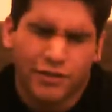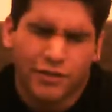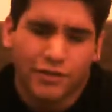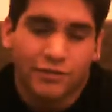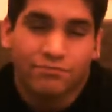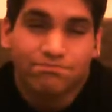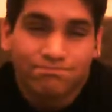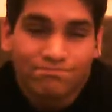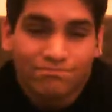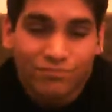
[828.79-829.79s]
they're
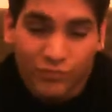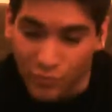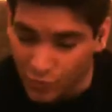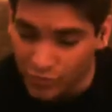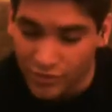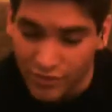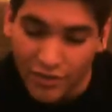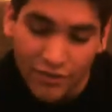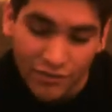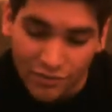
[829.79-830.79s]
poor and
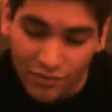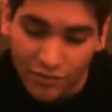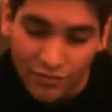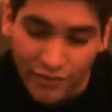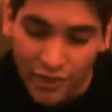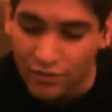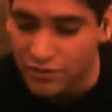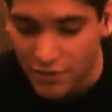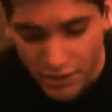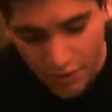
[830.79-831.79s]
that's not our fault.